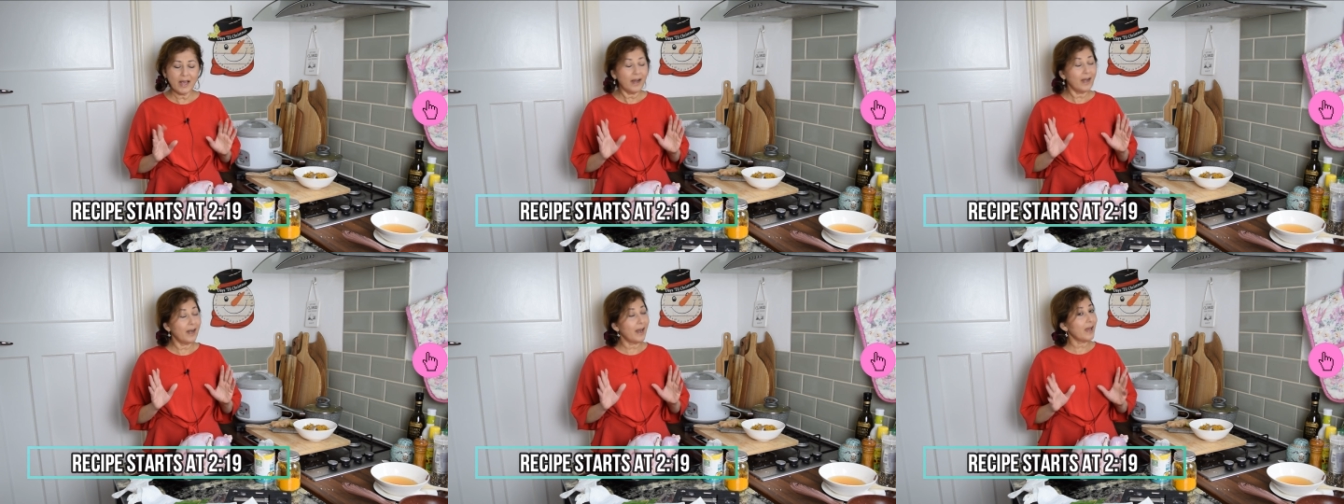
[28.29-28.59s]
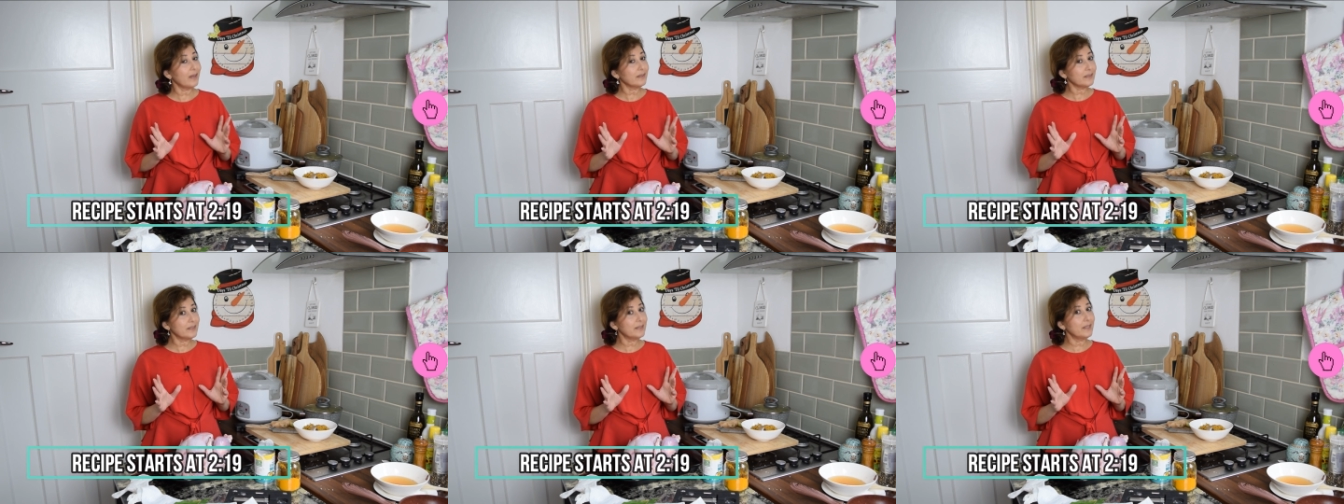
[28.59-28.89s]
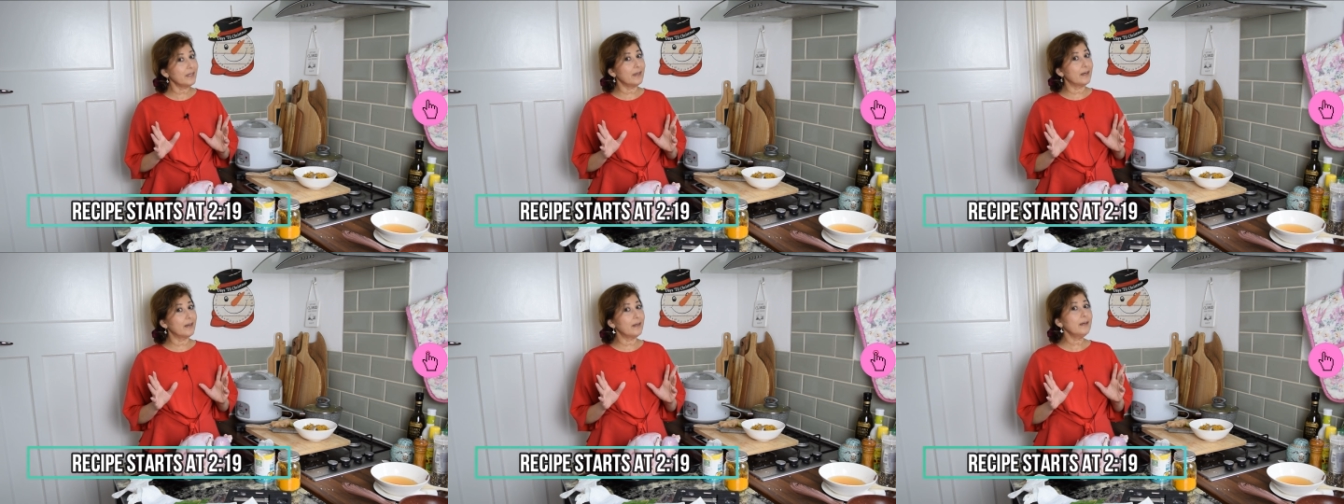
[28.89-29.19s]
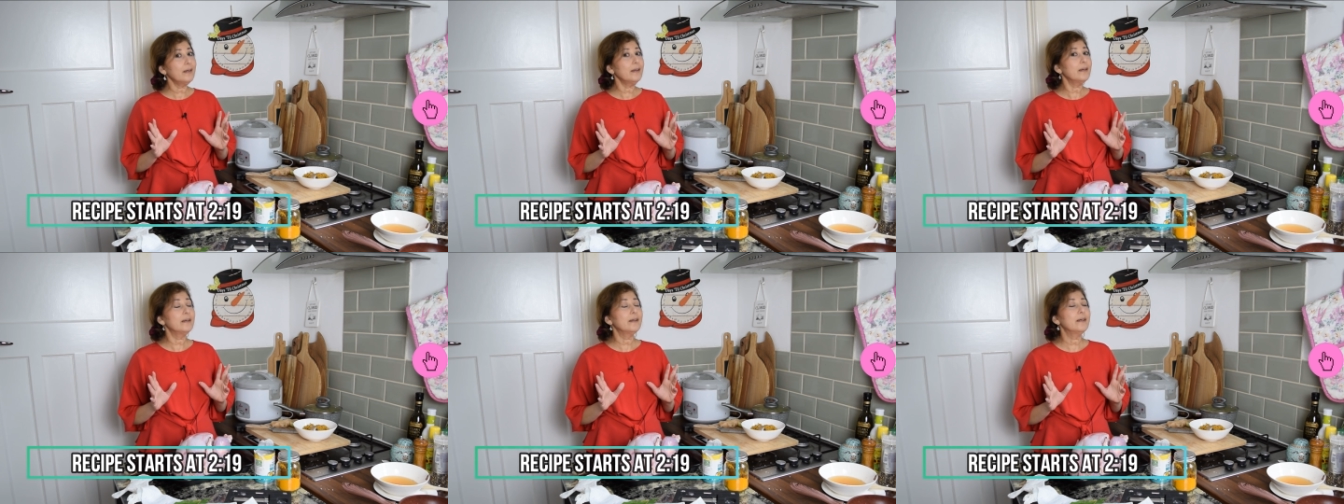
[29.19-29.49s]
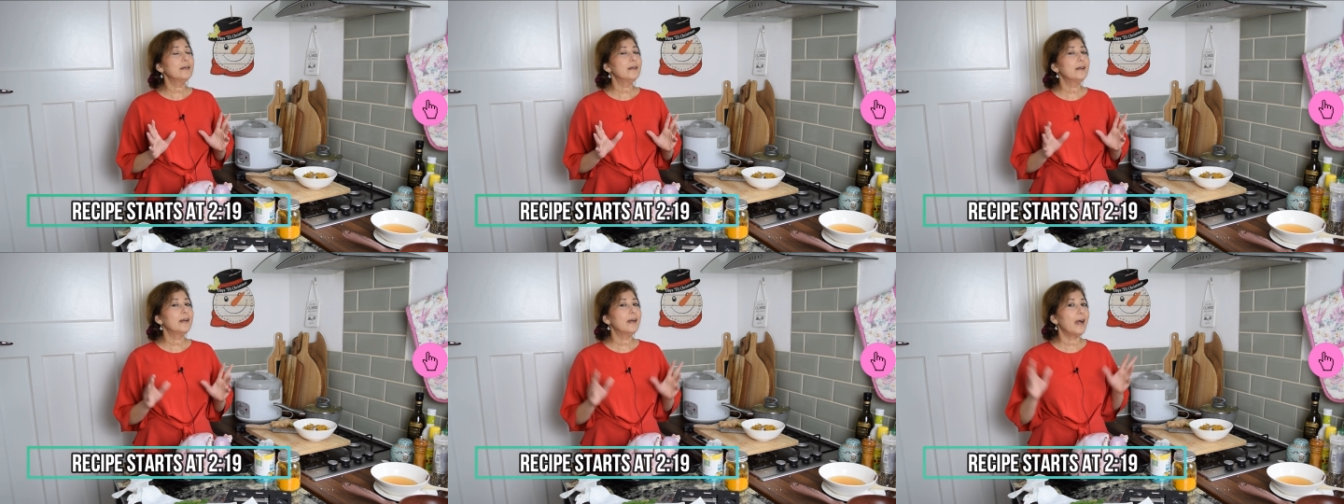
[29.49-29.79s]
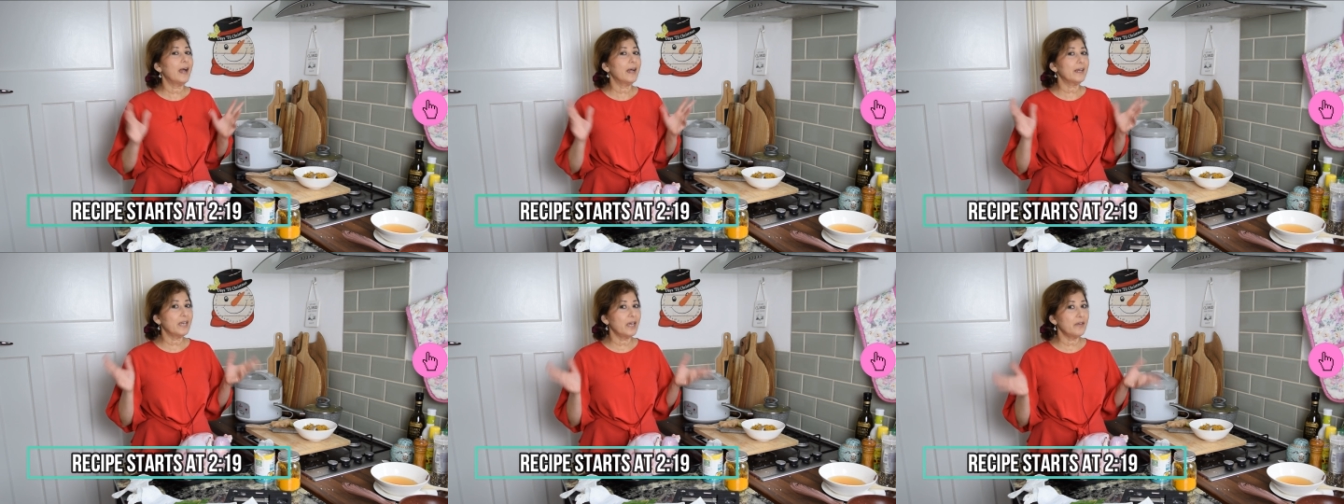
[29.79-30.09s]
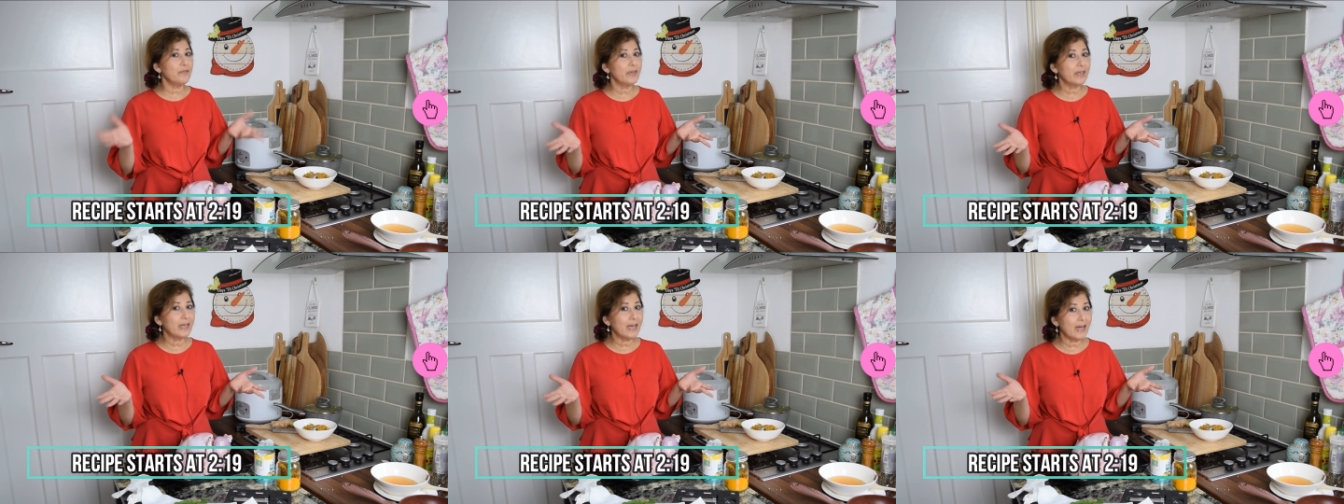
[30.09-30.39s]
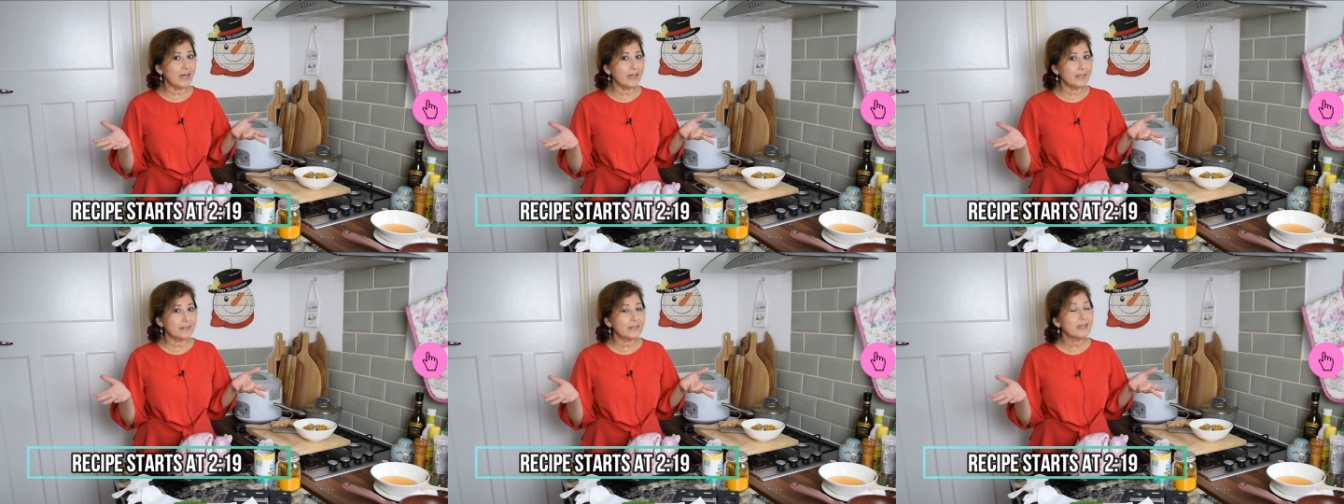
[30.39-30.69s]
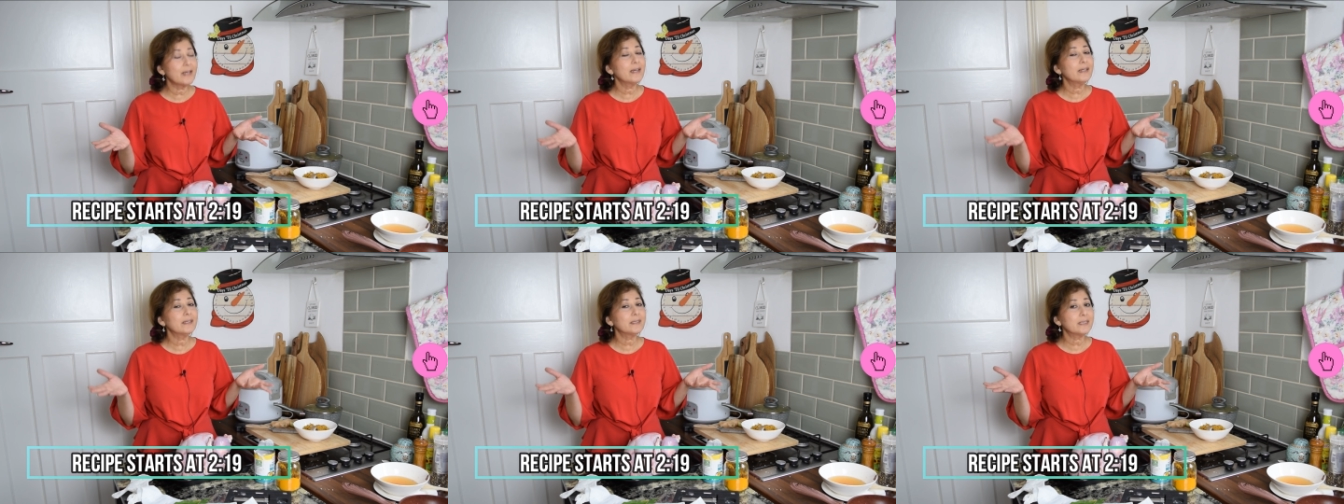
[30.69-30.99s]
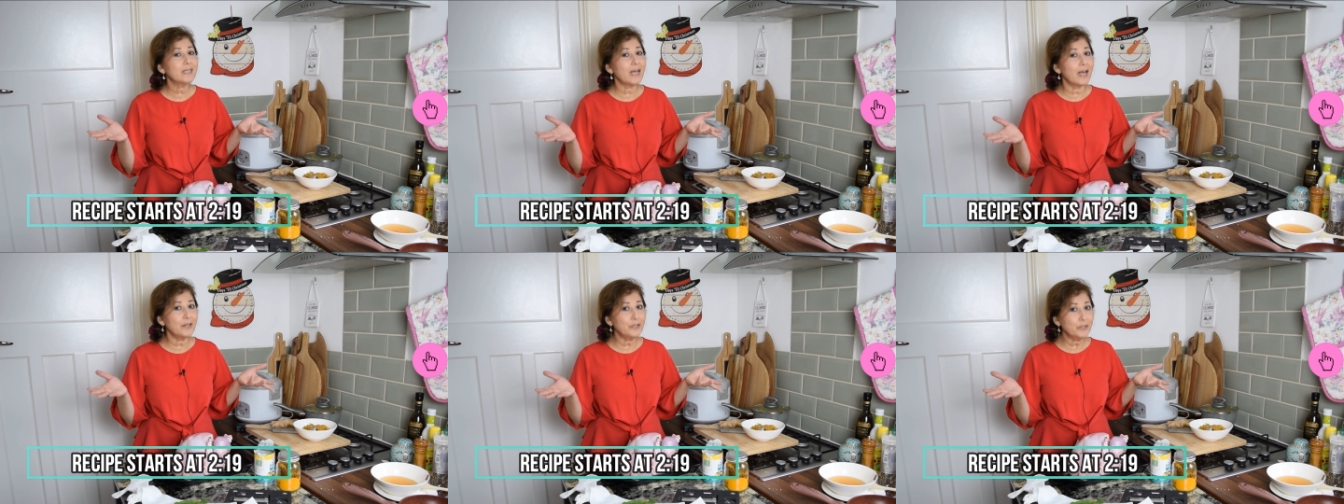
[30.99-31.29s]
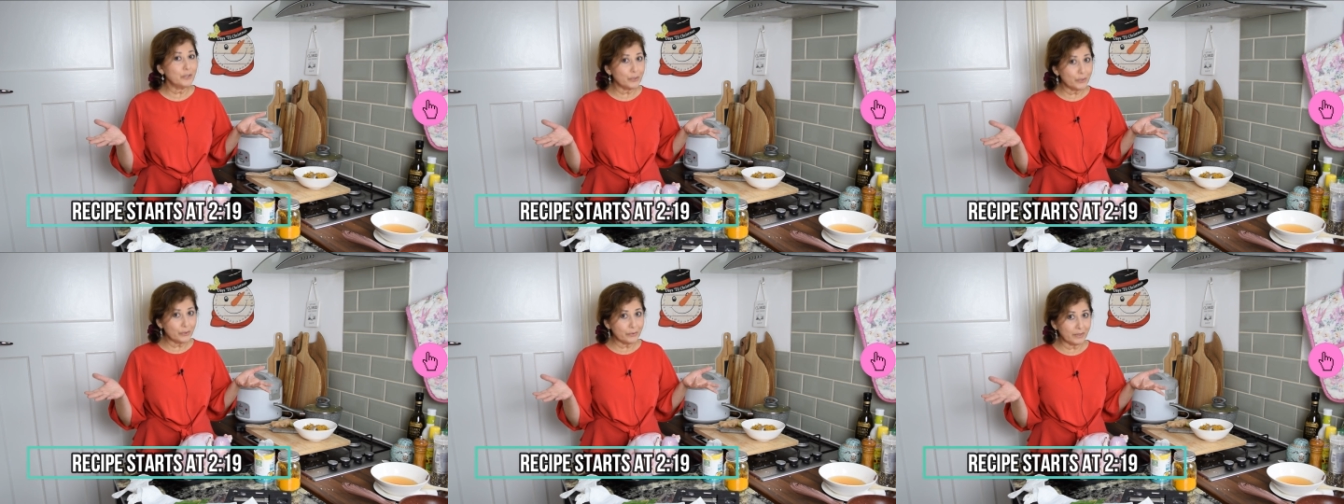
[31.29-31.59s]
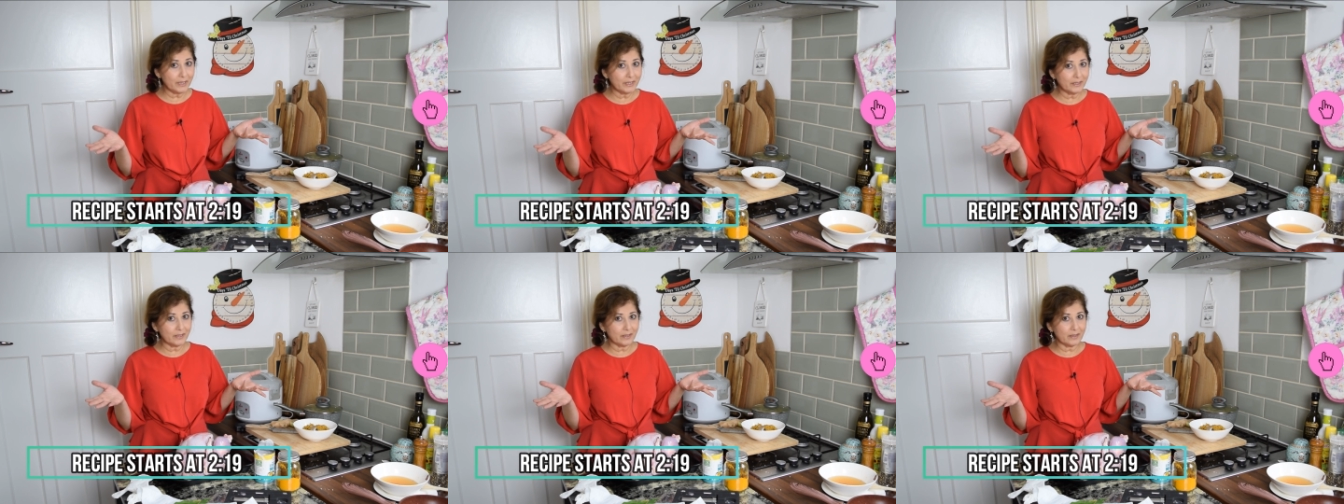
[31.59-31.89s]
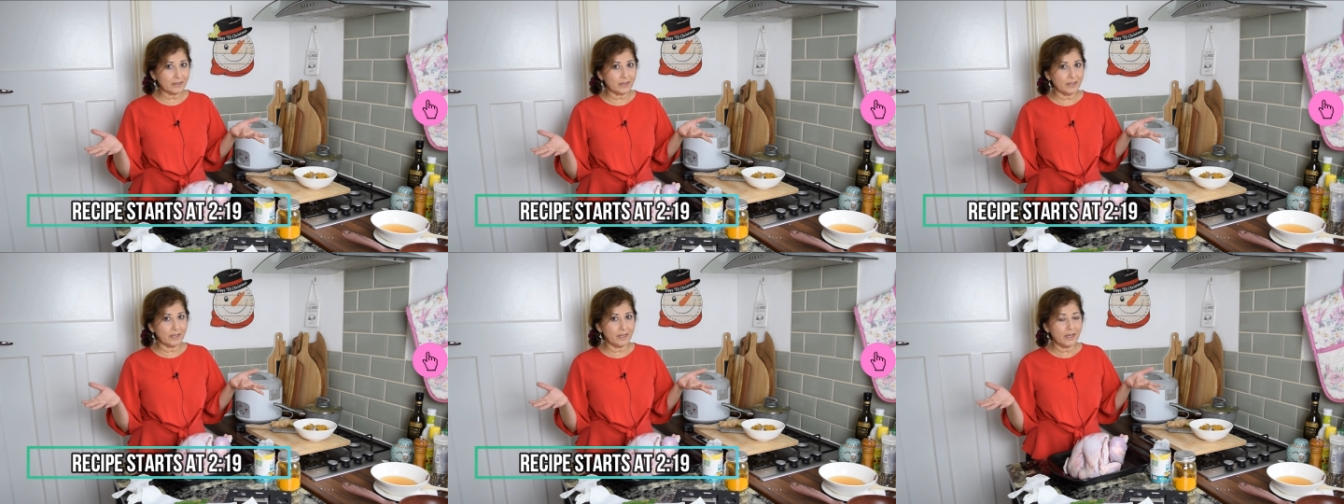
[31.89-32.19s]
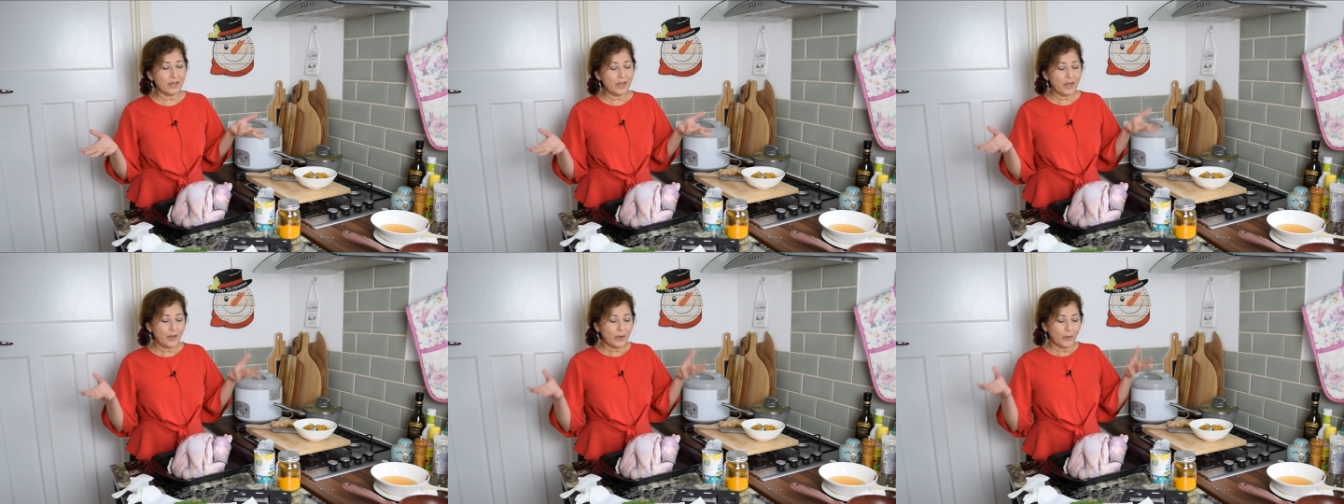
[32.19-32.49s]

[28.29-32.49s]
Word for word: Last year, I gave you guys tandoori turkey,